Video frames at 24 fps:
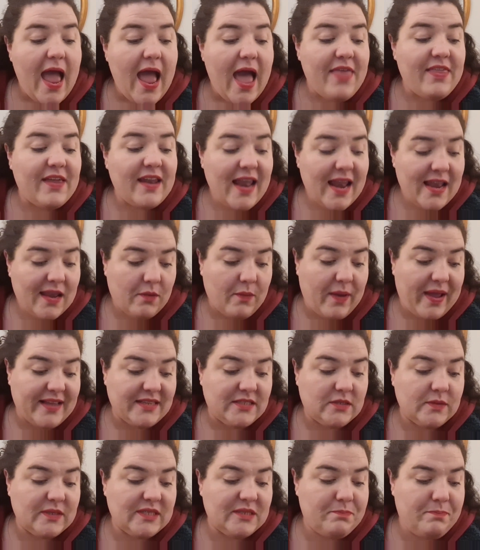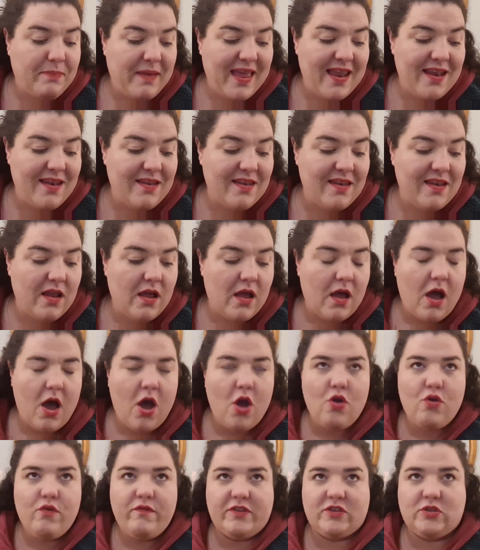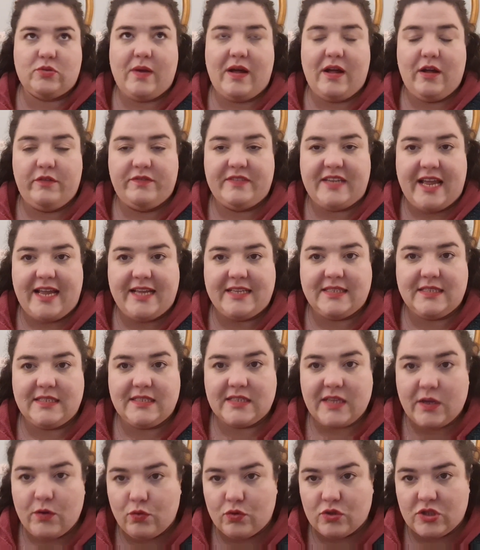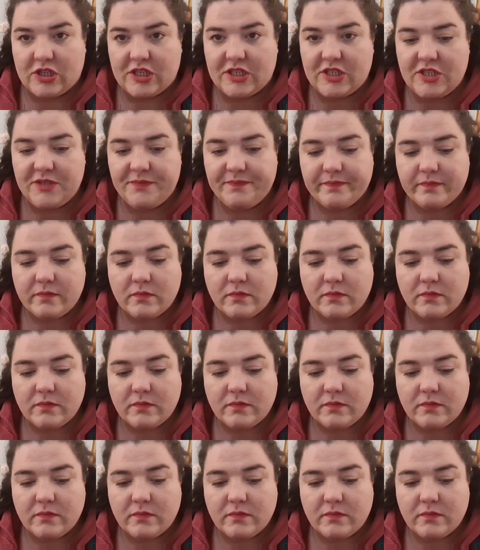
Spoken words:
And then anyway, so it's been over 12 days since I ordered.